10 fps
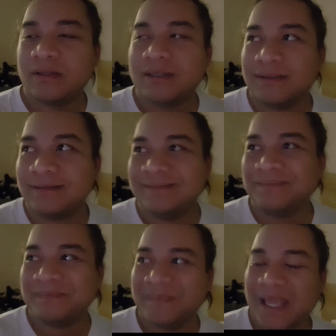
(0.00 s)
it
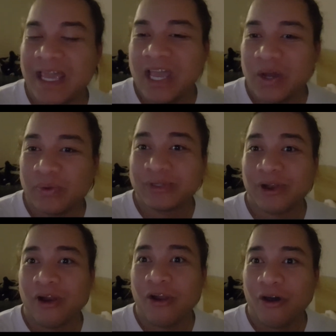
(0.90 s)
was a
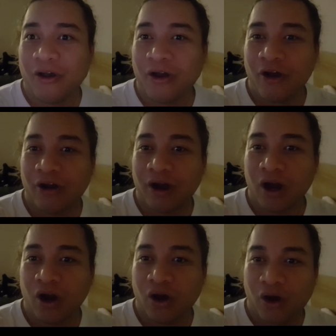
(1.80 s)
long,
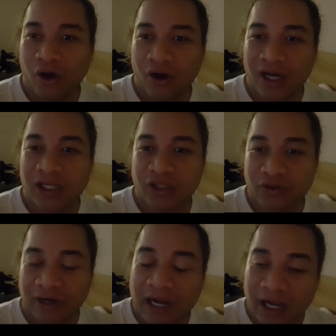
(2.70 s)
long
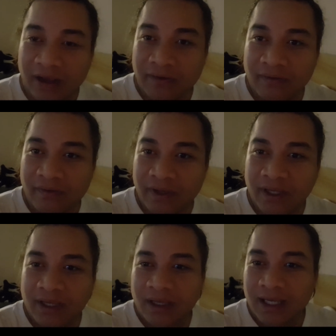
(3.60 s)
drive
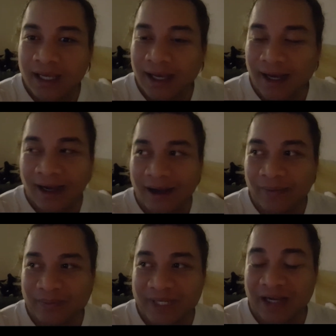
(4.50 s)

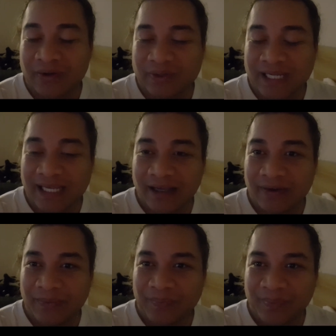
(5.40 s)
um, down here.